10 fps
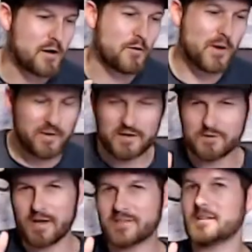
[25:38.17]
Red Beers
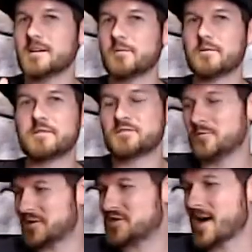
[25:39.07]
Racing coming with a
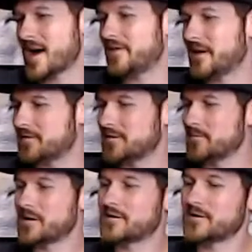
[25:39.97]
super chat. Thank you so
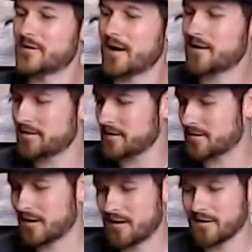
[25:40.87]
much, sir. I got the
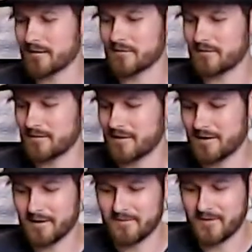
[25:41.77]
gong out.
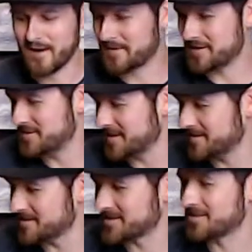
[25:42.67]
I've been using
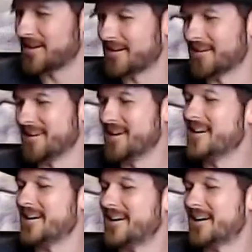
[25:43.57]
this gong
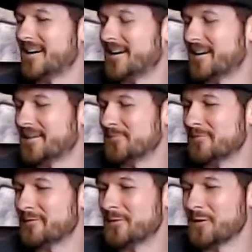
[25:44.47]

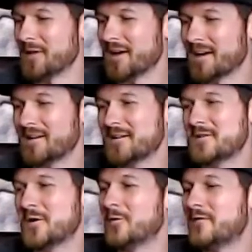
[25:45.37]
for like
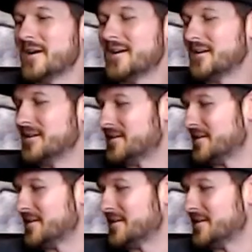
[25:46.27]
COVID,